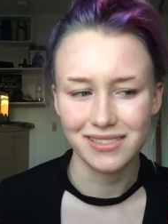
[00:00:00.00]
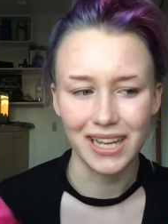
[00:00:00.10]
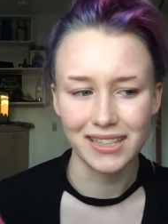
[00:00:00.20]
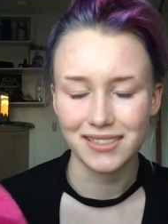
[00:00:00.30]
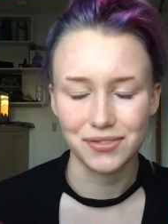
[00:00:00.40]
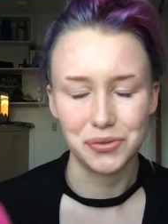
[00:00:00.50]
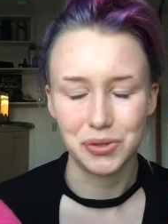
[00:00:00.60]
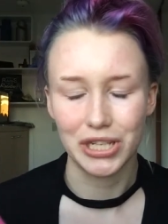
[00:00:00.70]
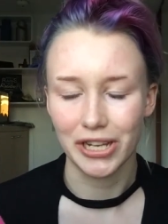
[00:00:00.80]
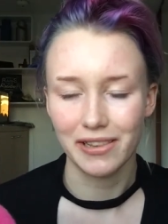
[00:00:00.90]
that's
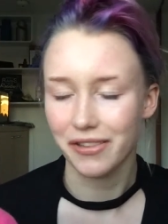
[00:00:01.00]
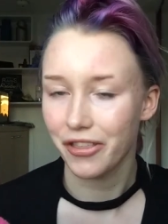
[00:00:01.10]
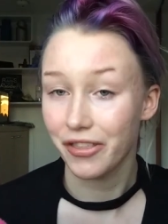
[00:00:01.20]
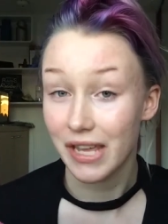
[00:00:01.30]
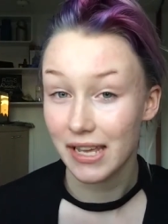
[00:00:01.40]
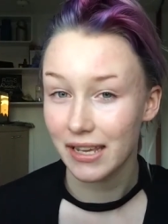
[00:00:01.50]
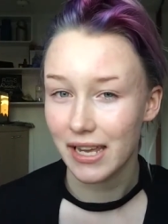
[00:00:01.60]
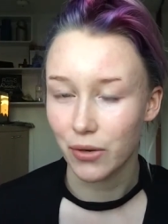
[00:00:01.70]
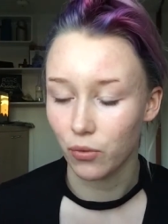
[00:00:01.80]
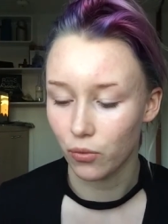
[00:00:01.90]
gel thing,
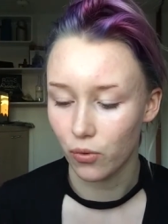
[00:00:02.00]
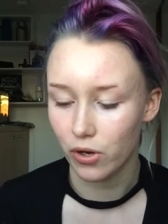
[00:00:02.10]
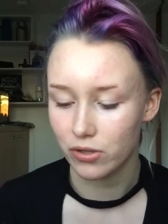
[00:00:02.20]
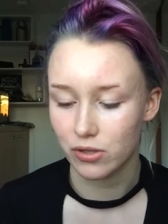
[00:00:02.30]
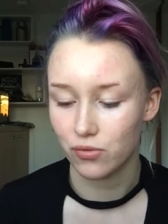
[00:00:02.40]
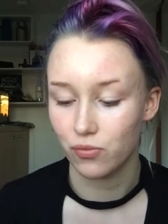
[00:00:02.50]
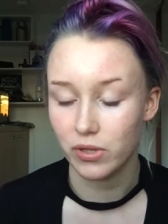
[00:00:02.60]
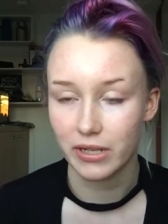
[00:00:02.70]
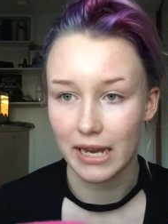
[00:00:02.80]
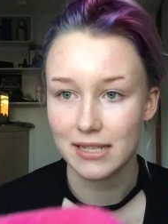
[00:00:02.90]
it would work just
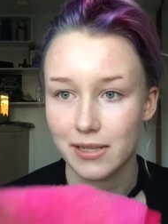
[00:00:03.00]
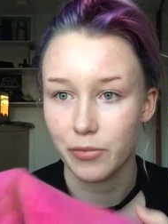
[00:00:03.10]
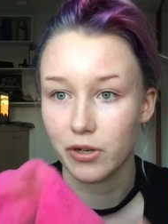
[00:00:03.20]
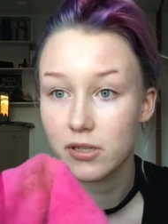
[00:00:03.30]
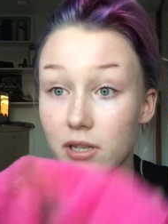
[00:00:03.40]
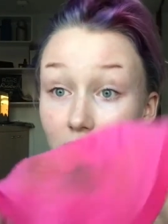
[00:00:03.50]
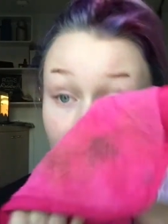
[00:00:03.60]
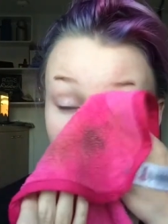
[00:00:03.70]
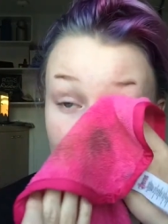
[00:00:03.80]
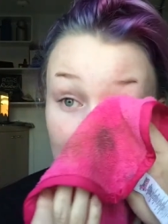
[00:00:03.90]
really nicely because
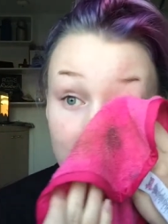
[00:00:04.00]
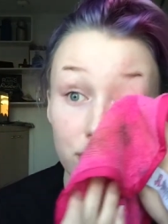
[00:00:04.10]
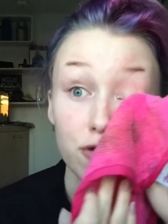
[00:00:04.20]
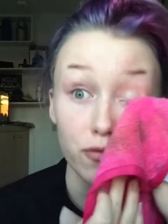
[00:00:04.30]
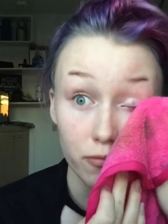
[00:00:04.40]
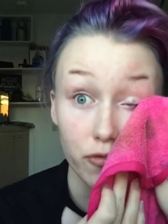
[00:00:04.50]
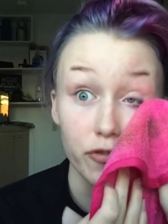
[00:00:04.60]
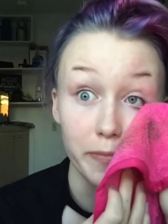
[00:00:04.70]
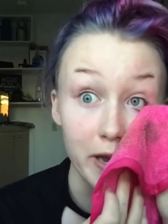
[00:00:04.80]
that just removes